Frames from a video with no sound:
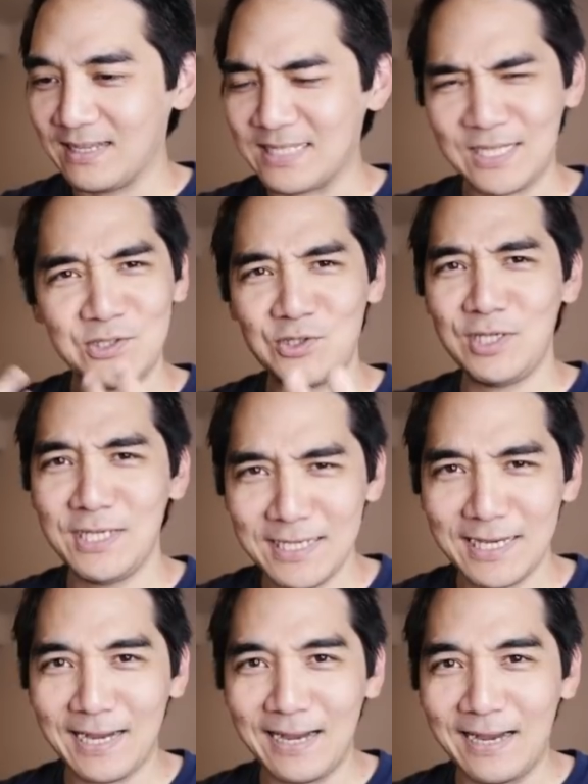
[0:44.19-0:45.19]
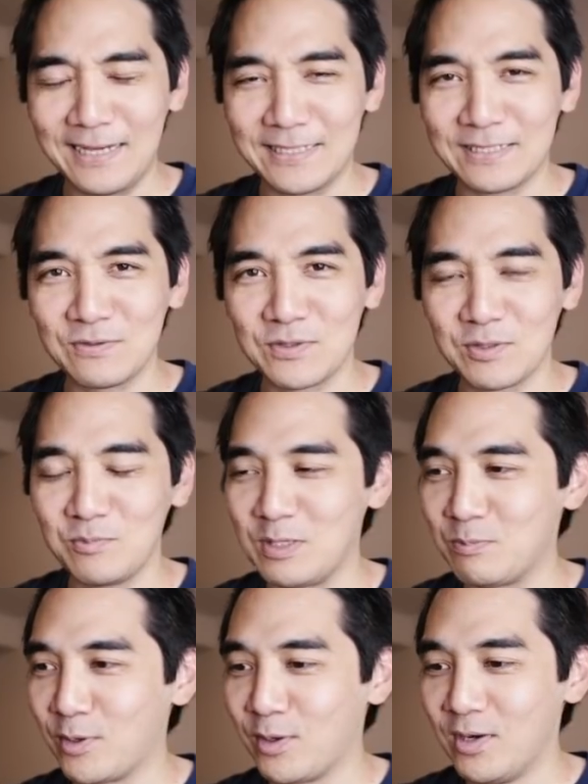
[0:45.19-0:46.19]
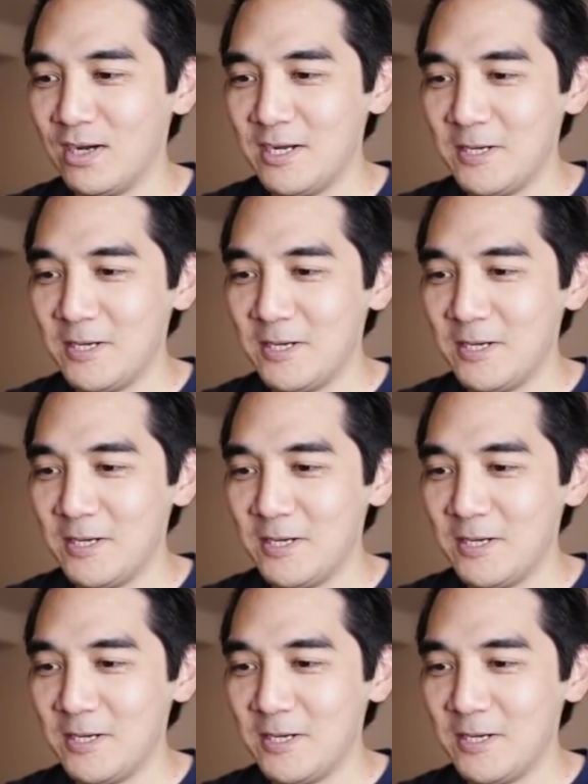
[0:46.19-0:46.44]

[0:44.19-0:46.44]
touchy, I guess, for some people,